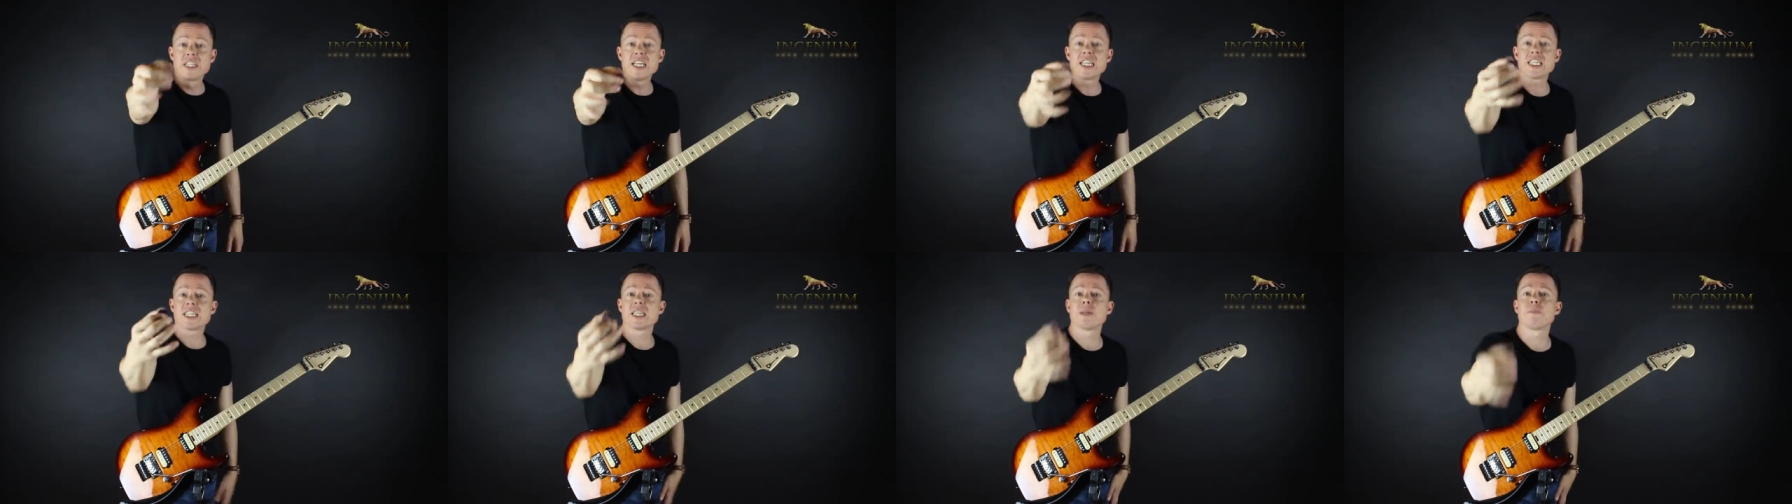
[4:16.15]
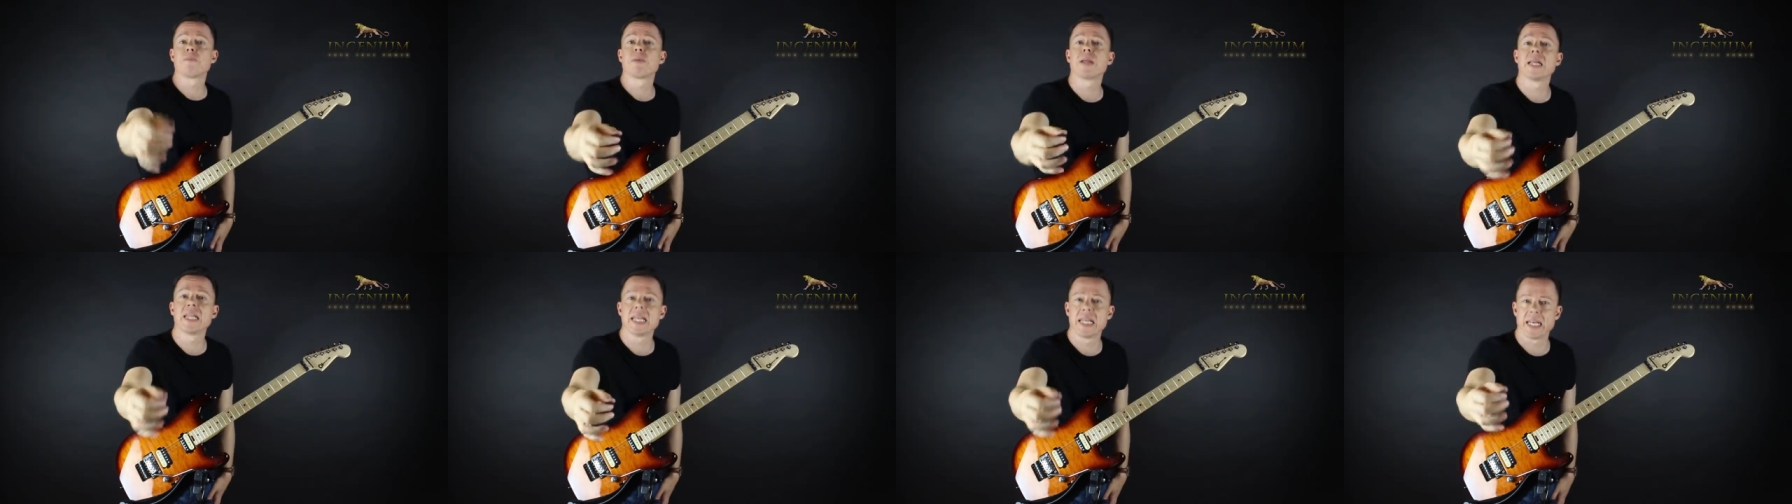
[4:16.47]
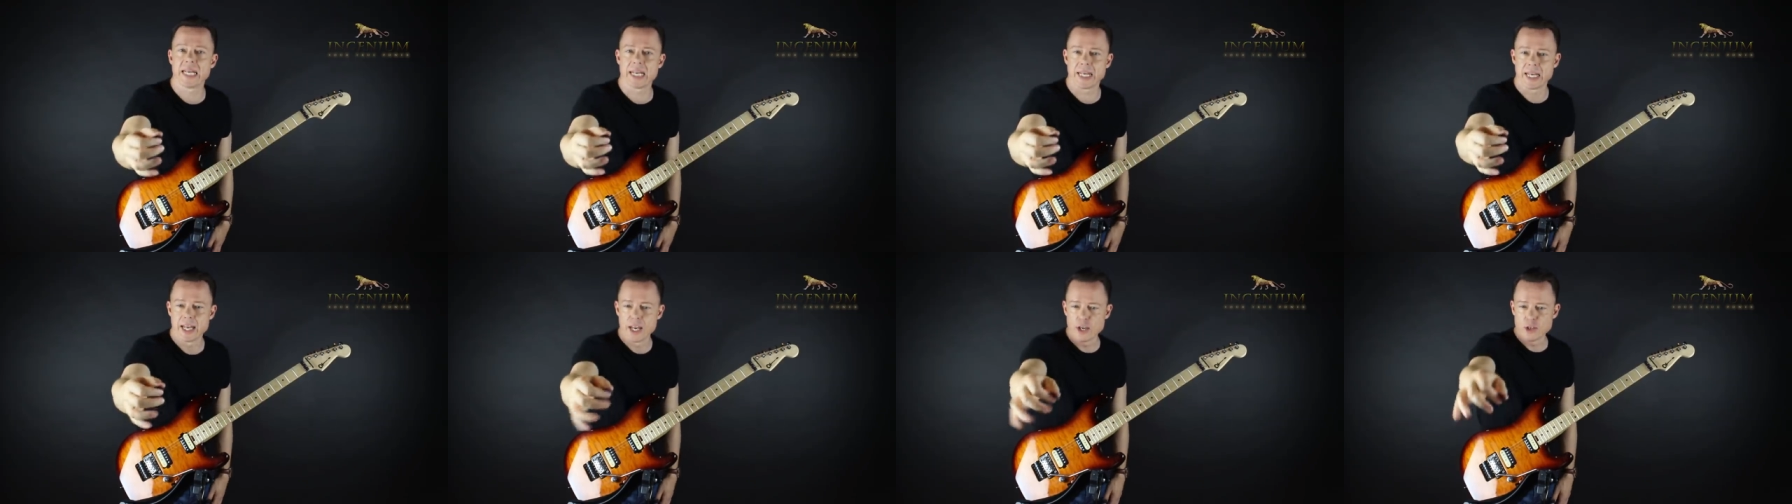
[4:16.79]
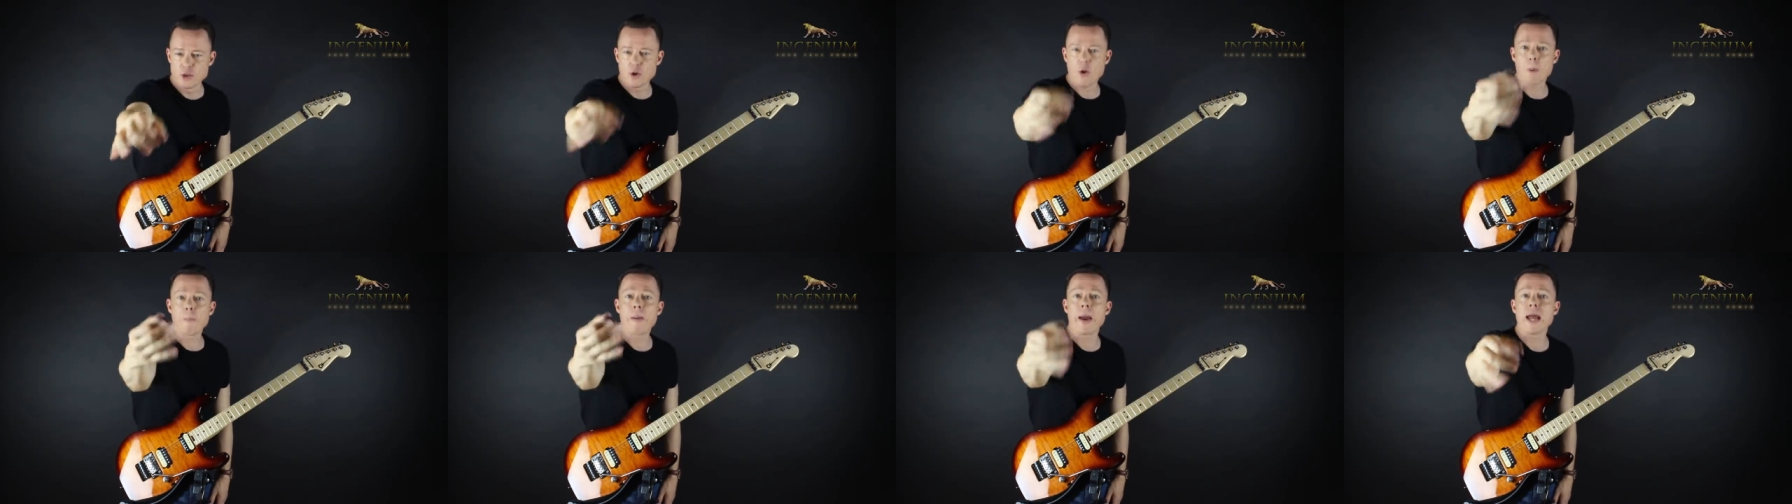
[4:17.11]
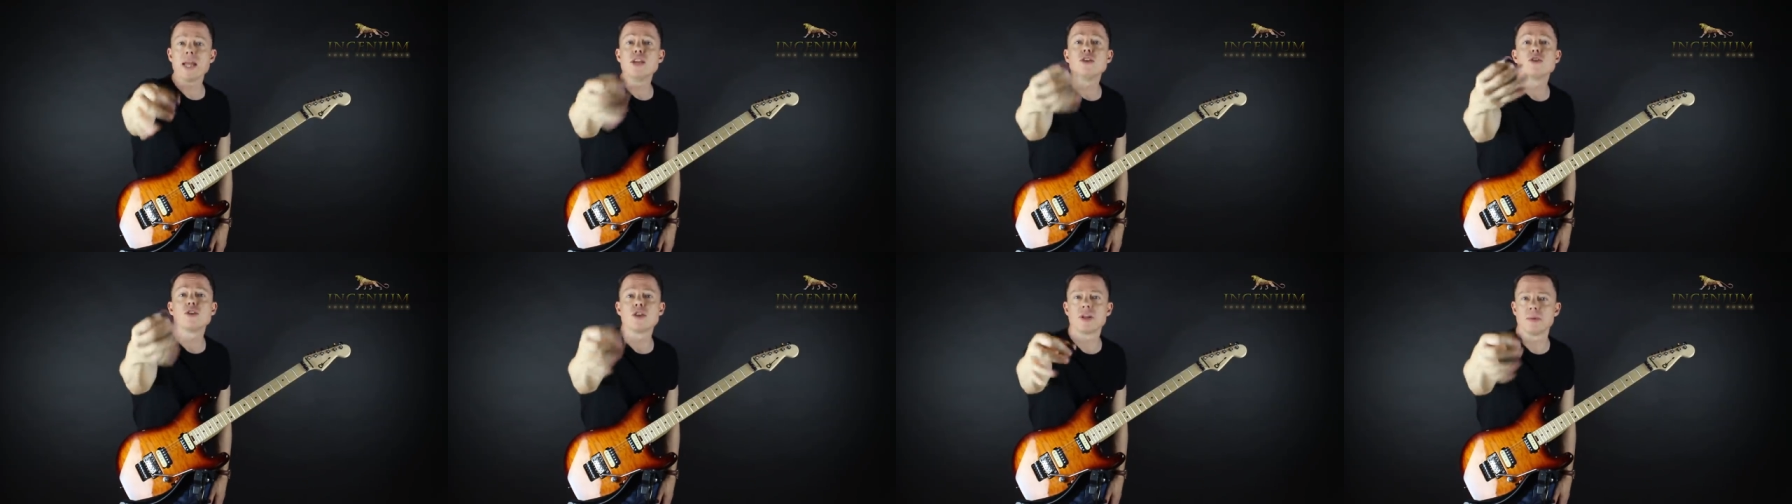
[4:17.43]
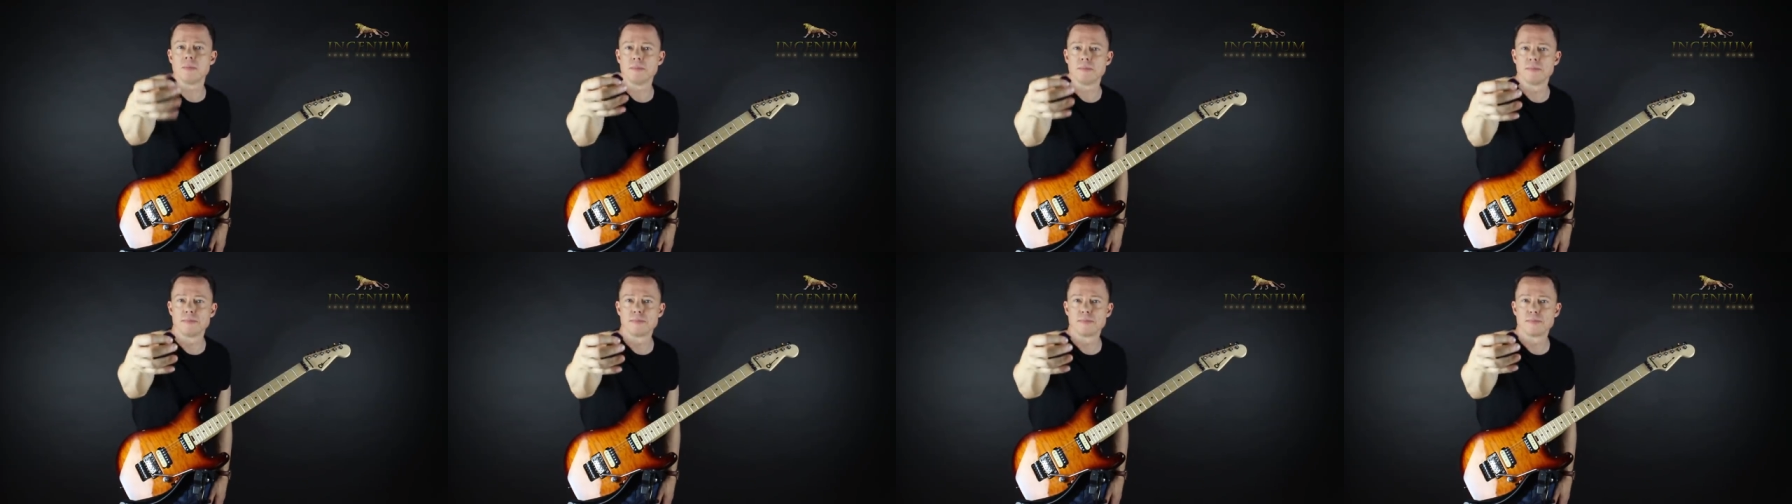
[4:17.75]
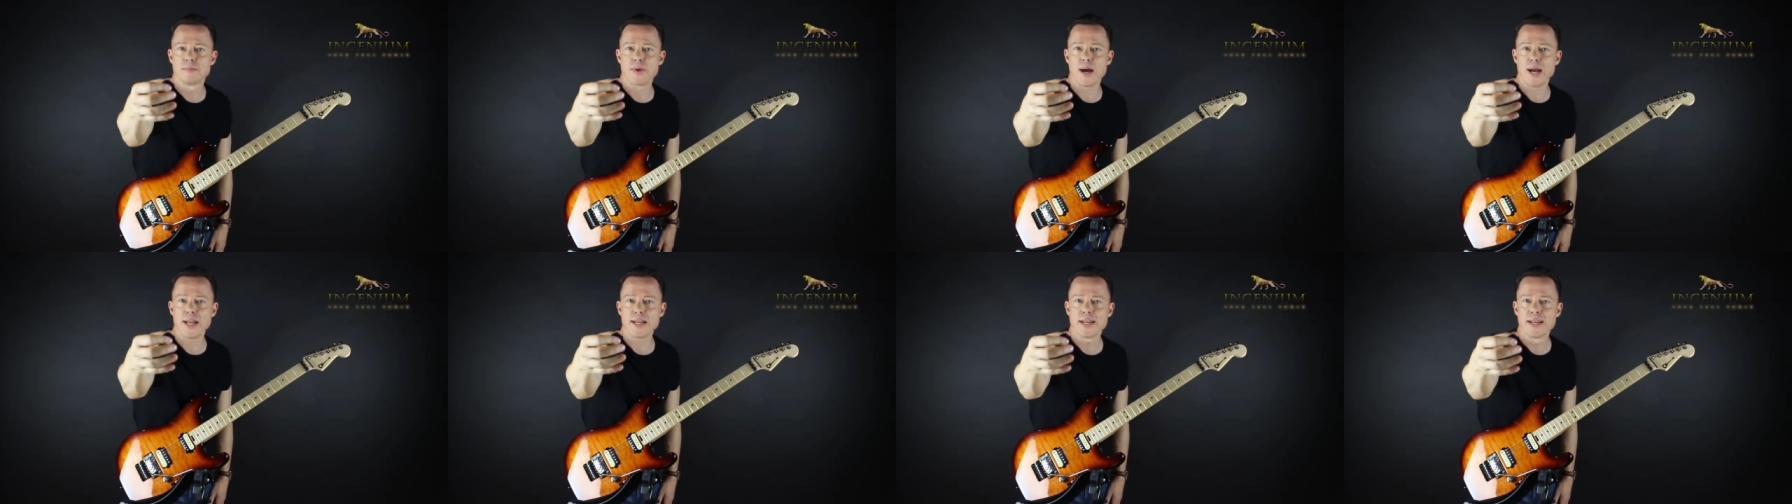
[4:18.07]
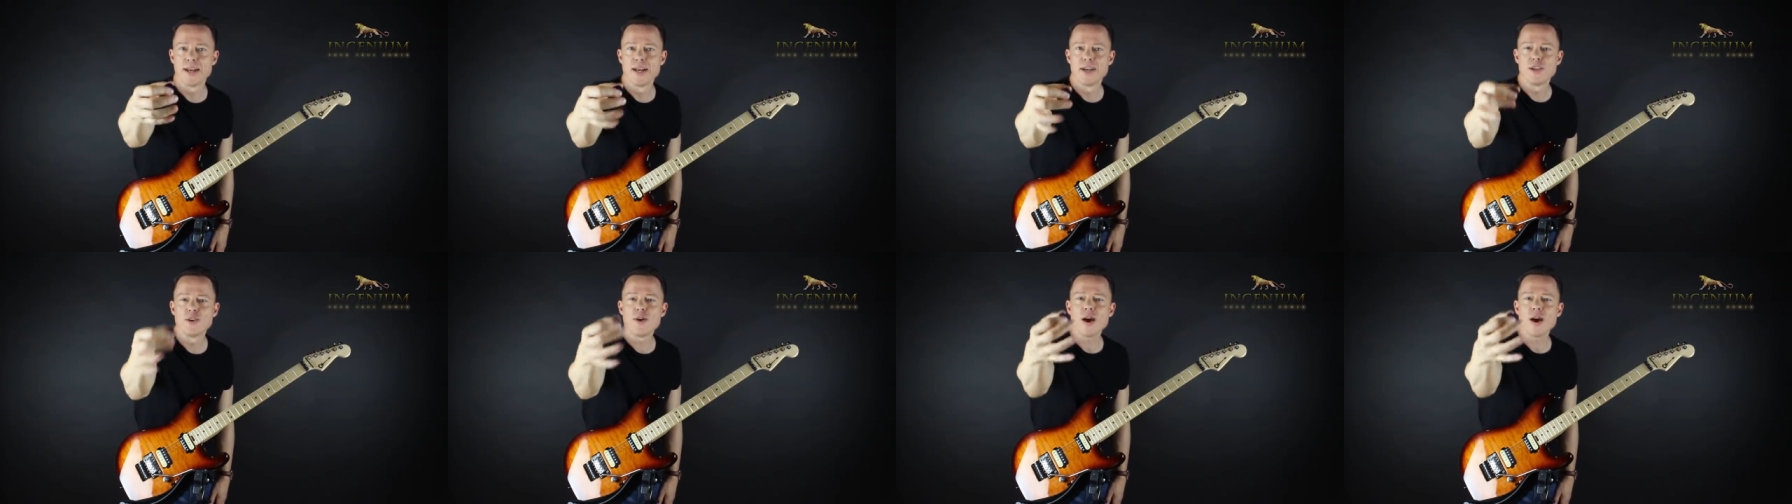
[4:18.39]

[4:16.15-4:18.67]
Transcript: disciplining your pendulum, right?